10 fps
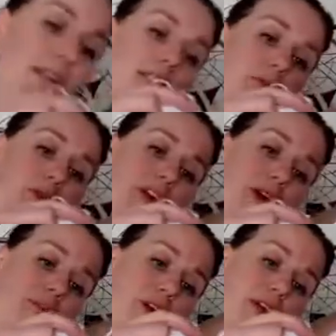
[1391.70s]
Snip your
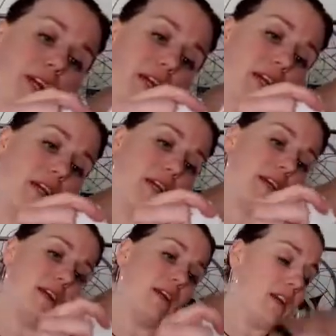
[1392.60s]
fabric.
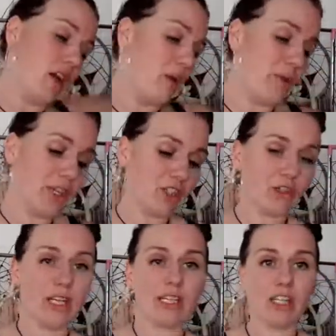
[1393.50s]
I'll be
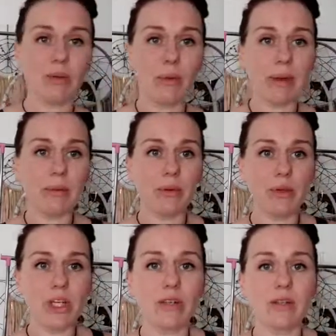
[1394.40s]
intrigued to know what people
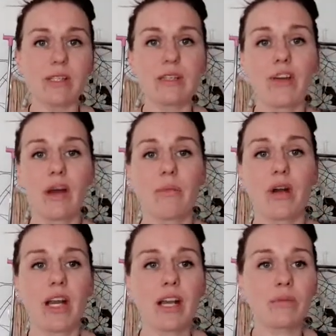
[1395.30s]
use as fabric.